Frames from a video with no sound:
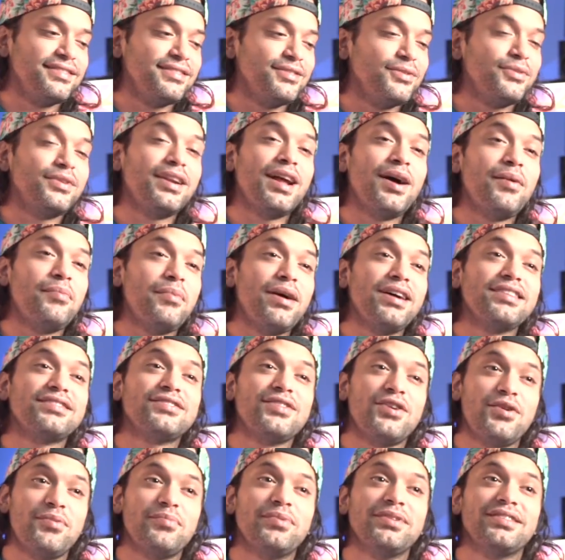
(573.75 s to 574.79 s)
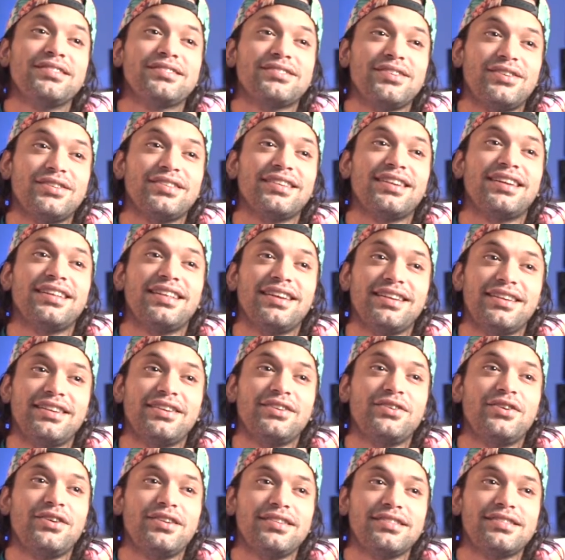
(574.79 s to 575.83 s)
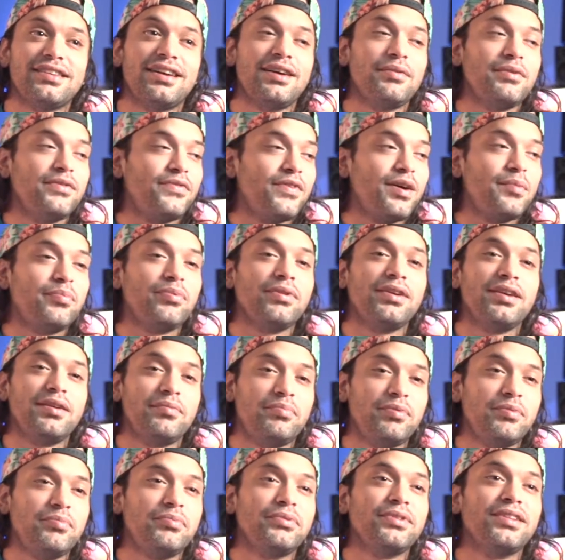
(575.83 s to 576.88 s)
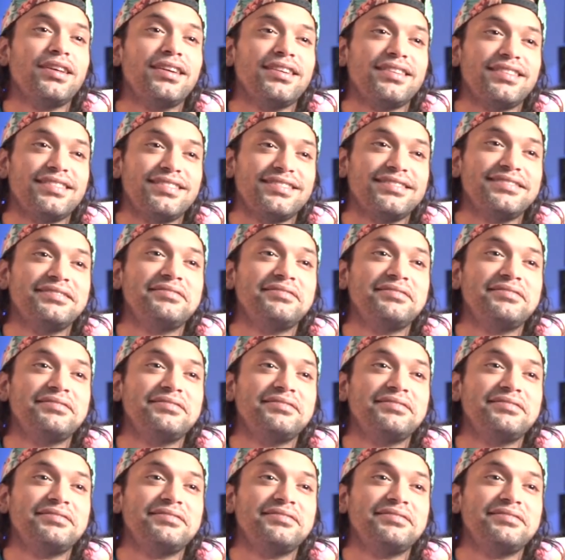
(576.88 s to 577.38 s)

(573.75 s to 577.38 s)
well, not my song, but the song that I like to hear all the time, if I play it, people like it.